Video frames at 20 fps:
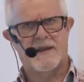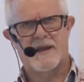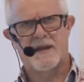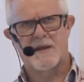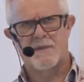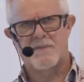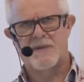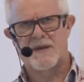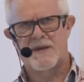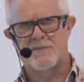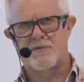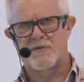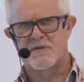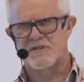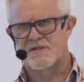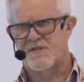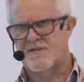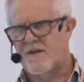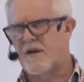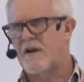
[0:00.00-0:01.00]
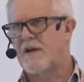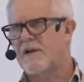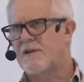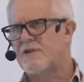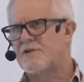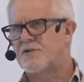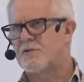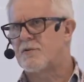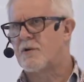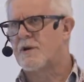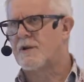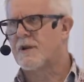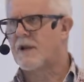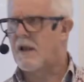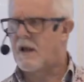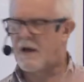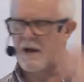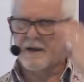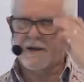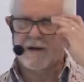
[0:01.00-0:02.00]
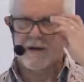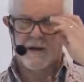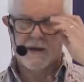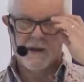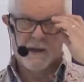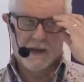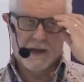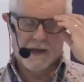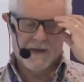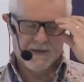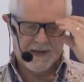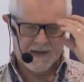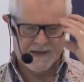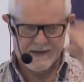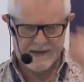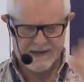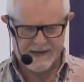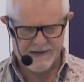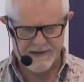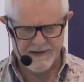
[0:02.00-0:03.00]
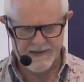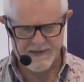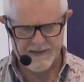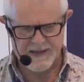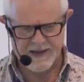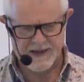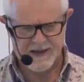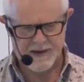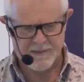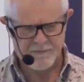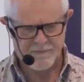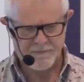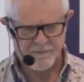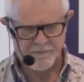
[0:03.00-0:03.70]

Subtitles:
getting people to find you online and then get in there.